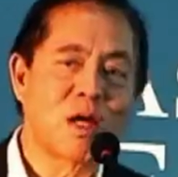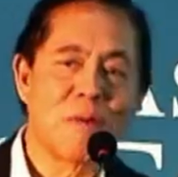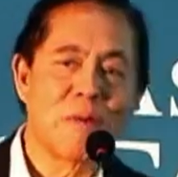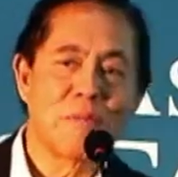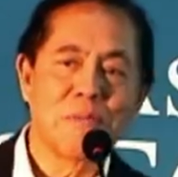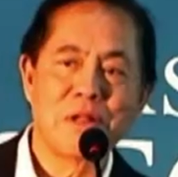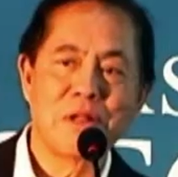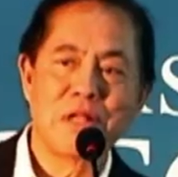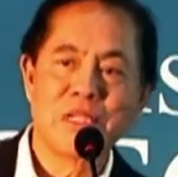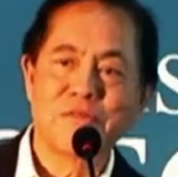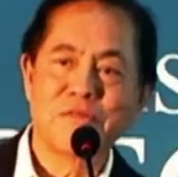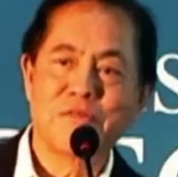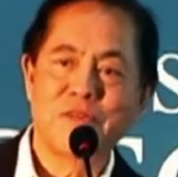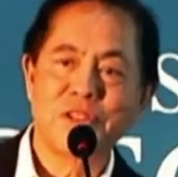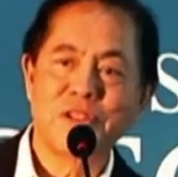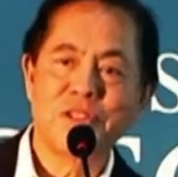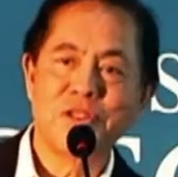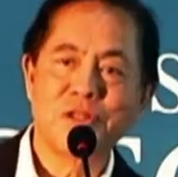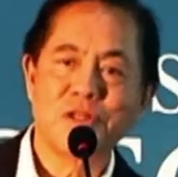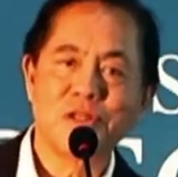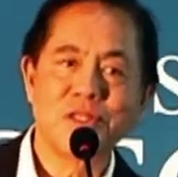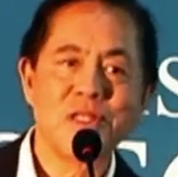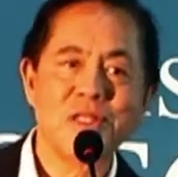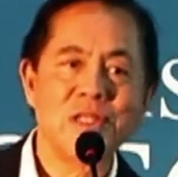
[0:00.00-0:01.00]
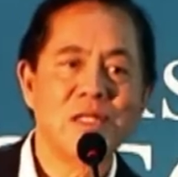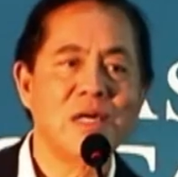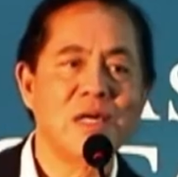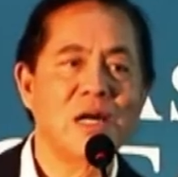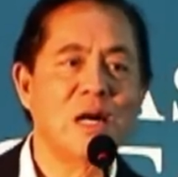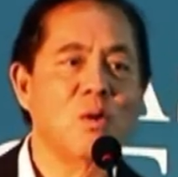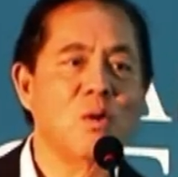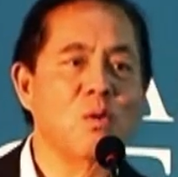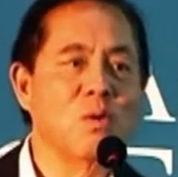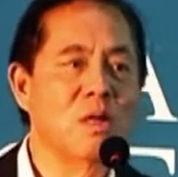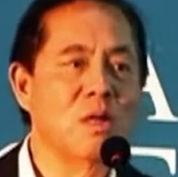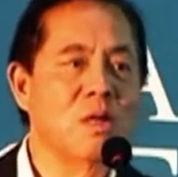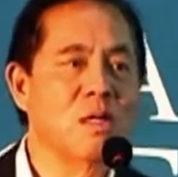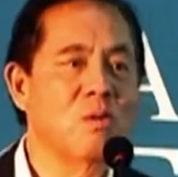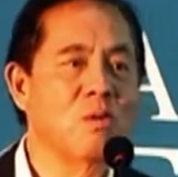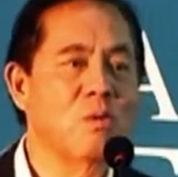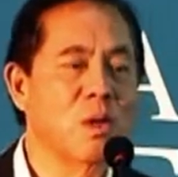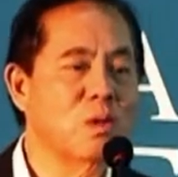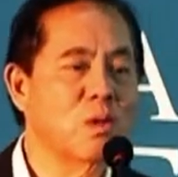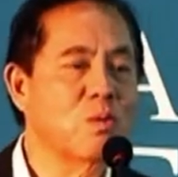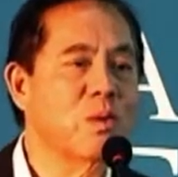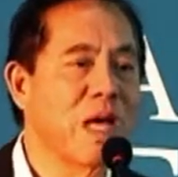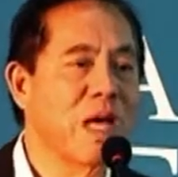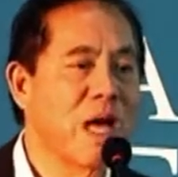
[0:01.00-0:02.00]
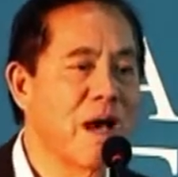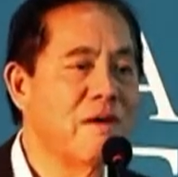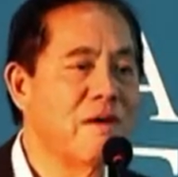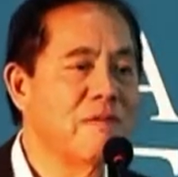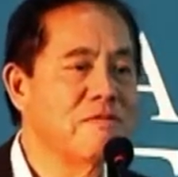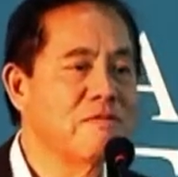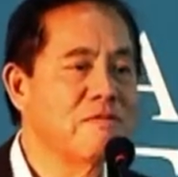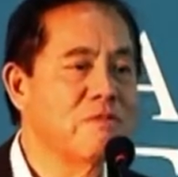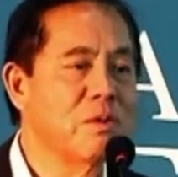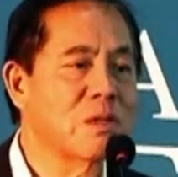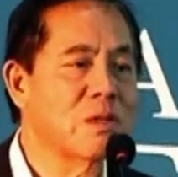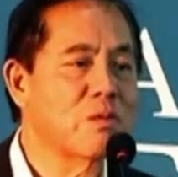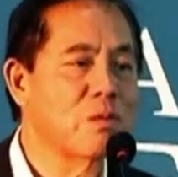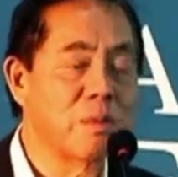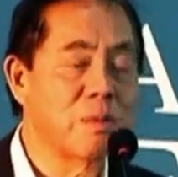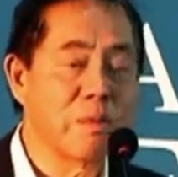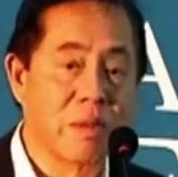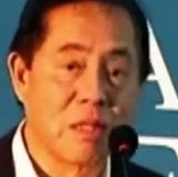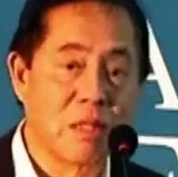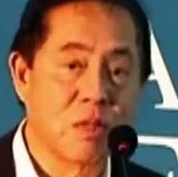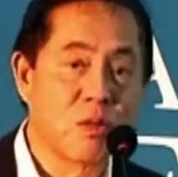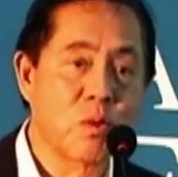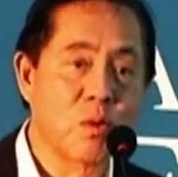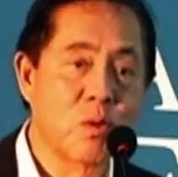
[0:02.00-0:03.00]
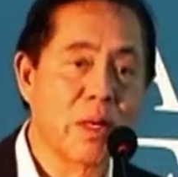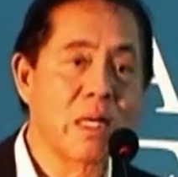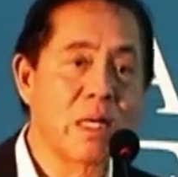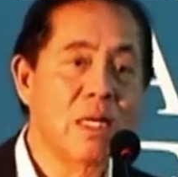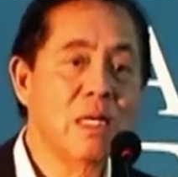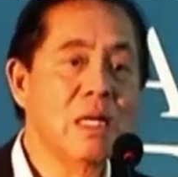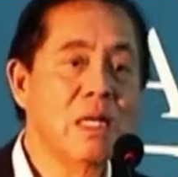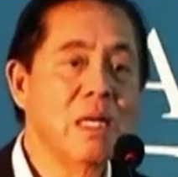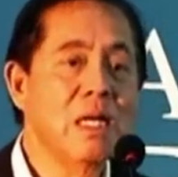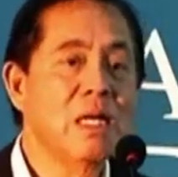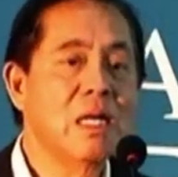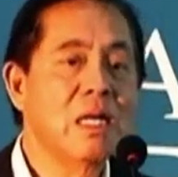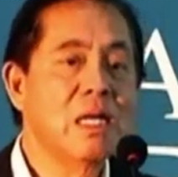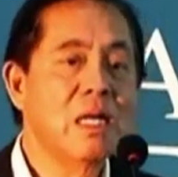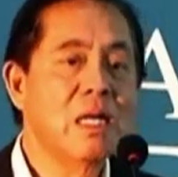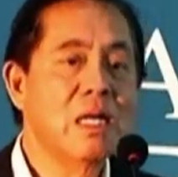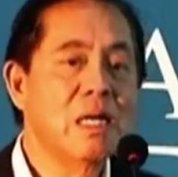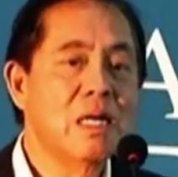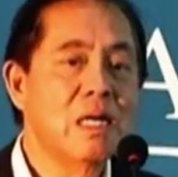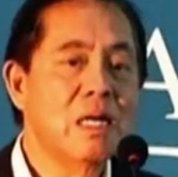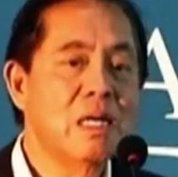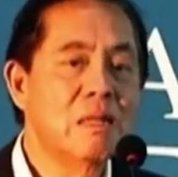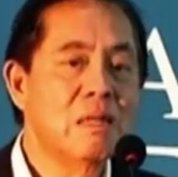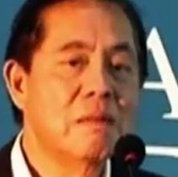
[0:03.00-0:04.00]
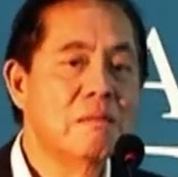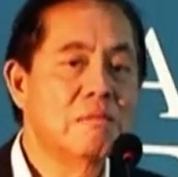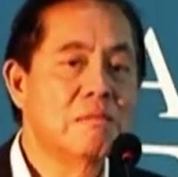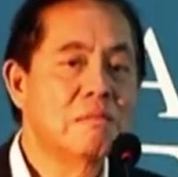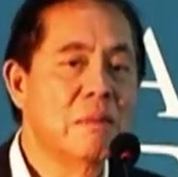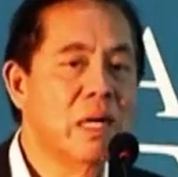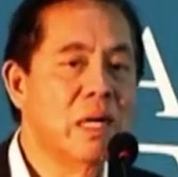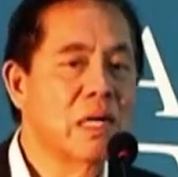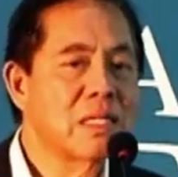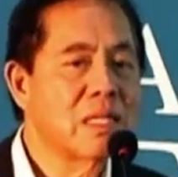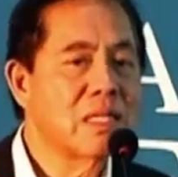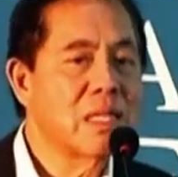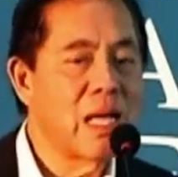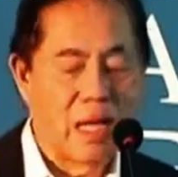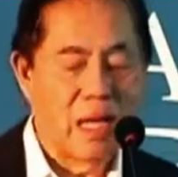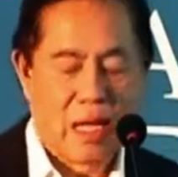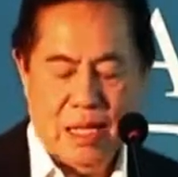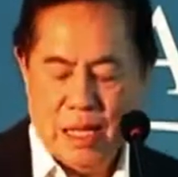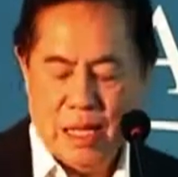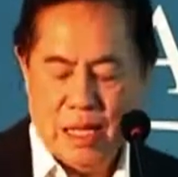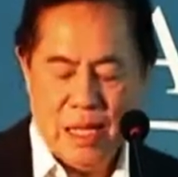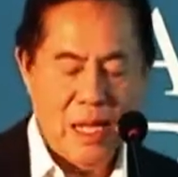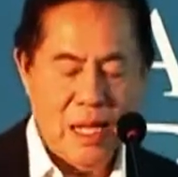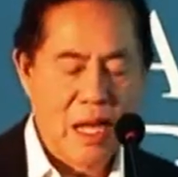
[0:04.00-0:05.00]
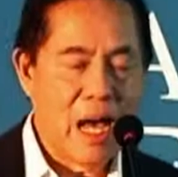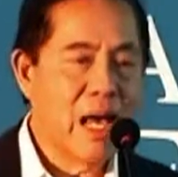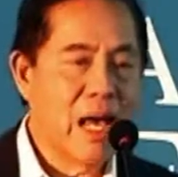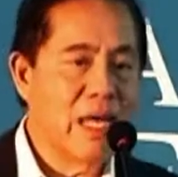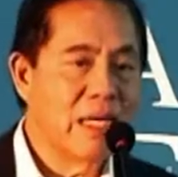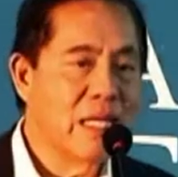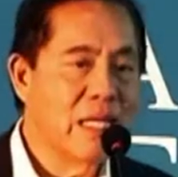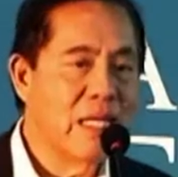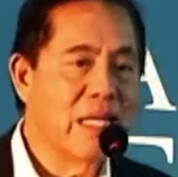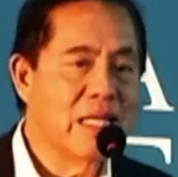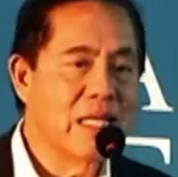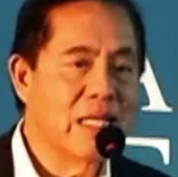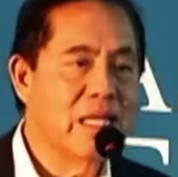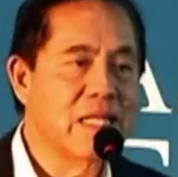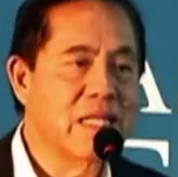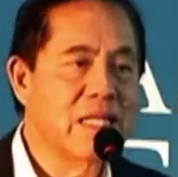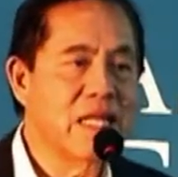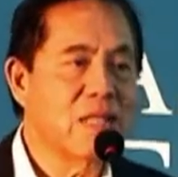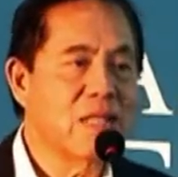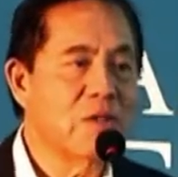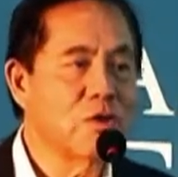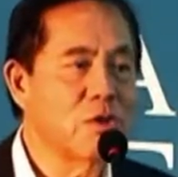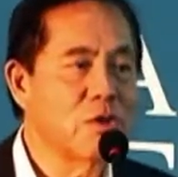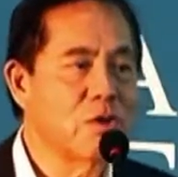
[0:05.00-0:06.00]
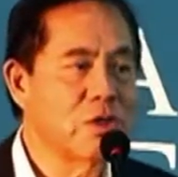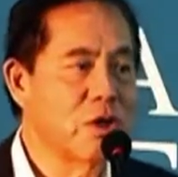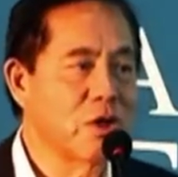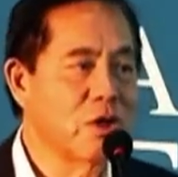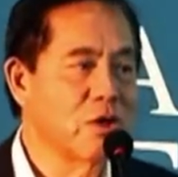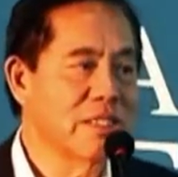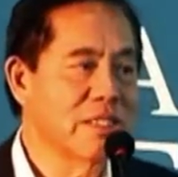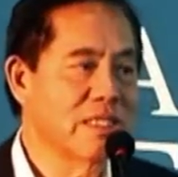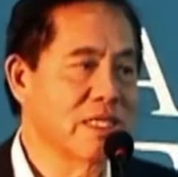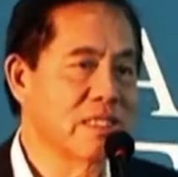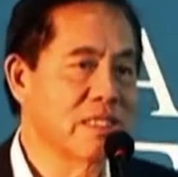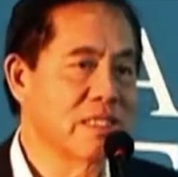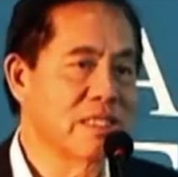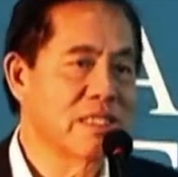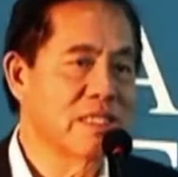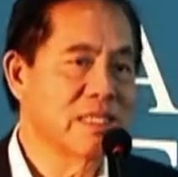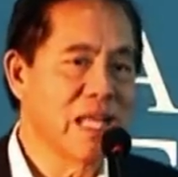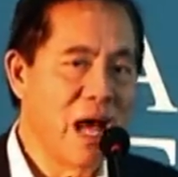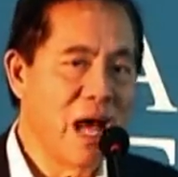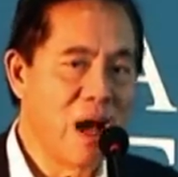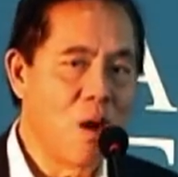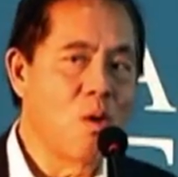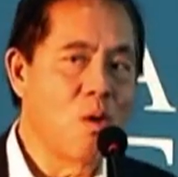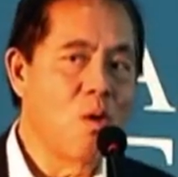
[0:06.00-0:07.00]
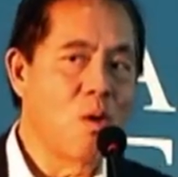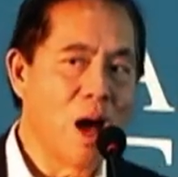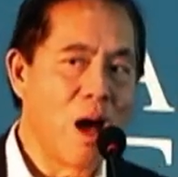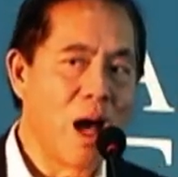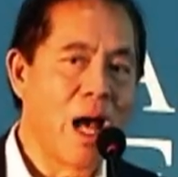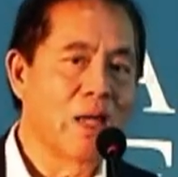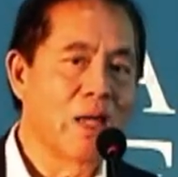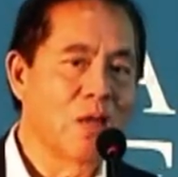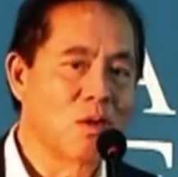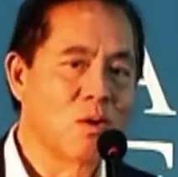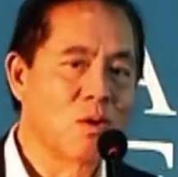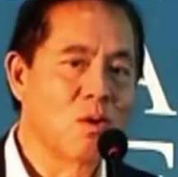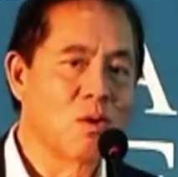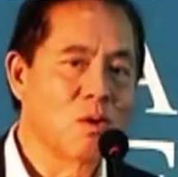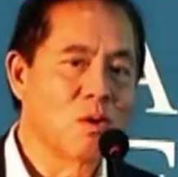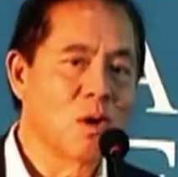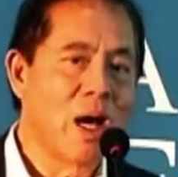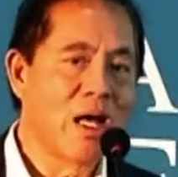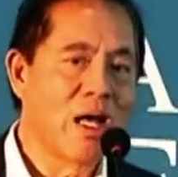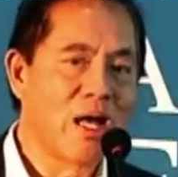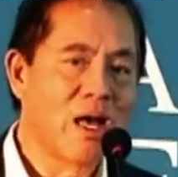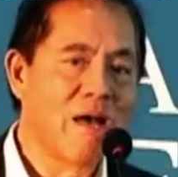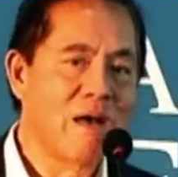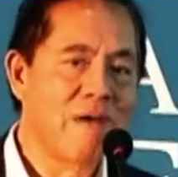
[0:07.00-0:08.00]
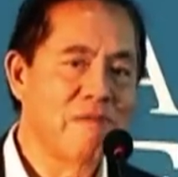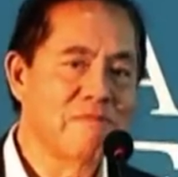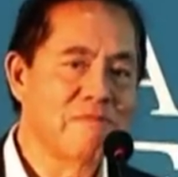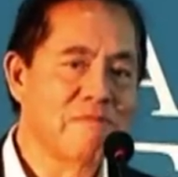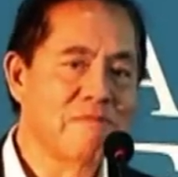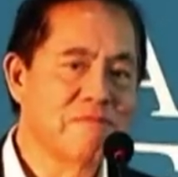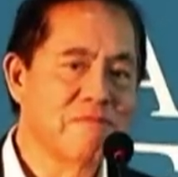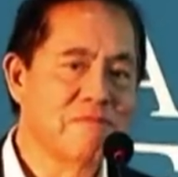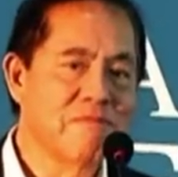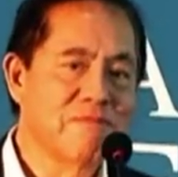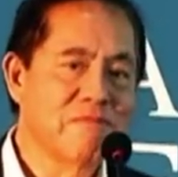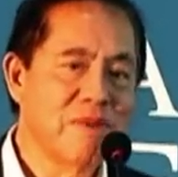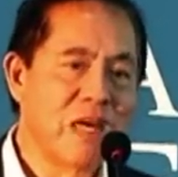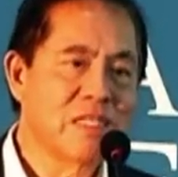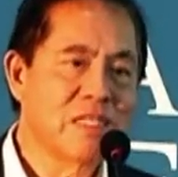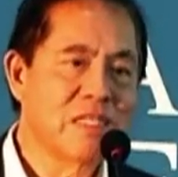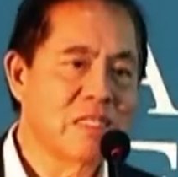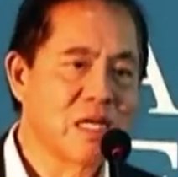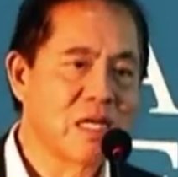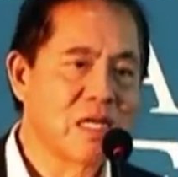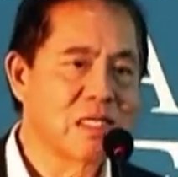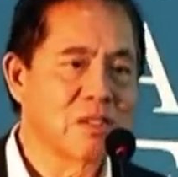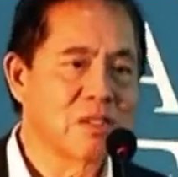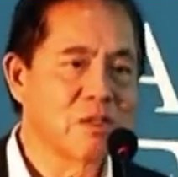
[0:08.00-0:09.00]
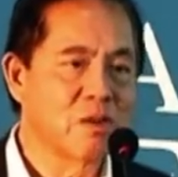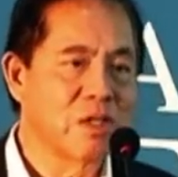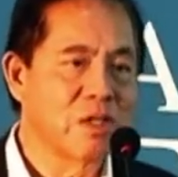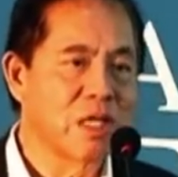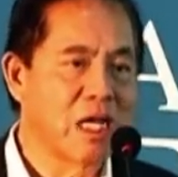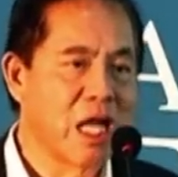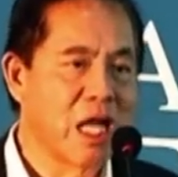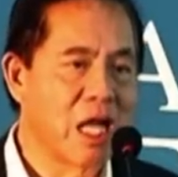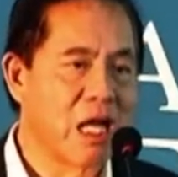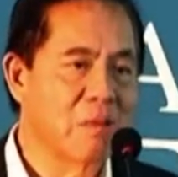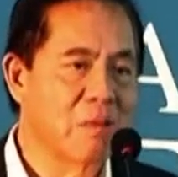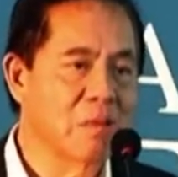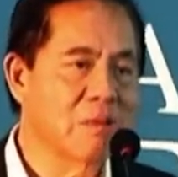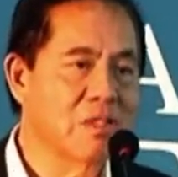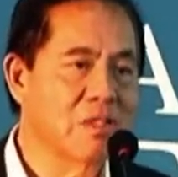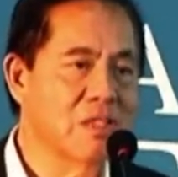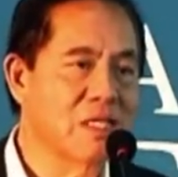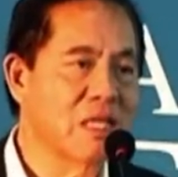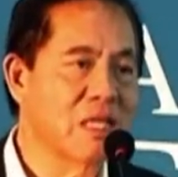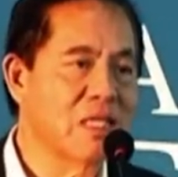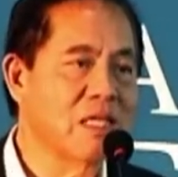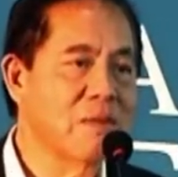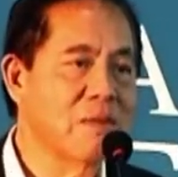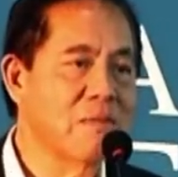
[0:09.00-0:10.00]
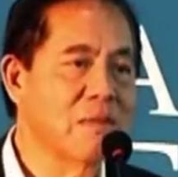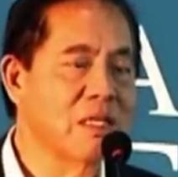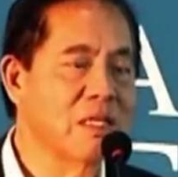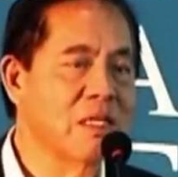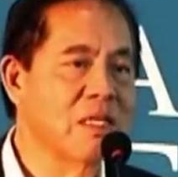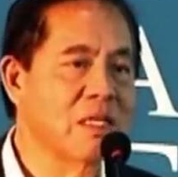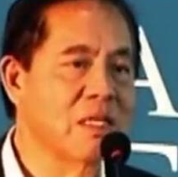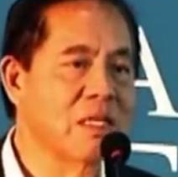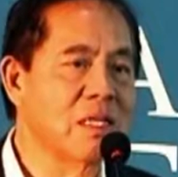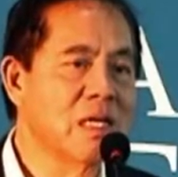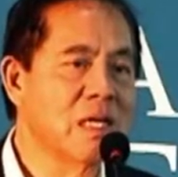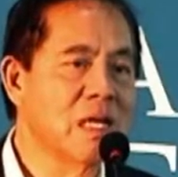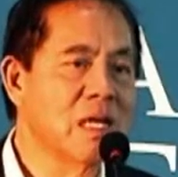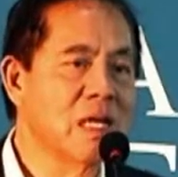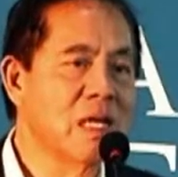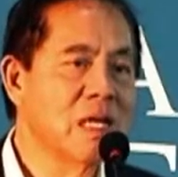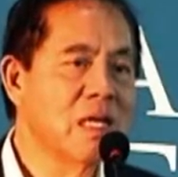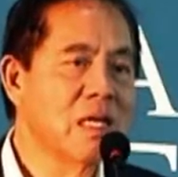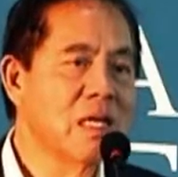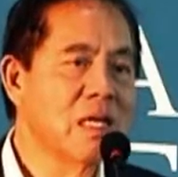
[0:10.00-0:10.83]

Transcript: company's vision, what we have, what we've been doing, but I really did not know the audience. Now I know I have faces to the names that have been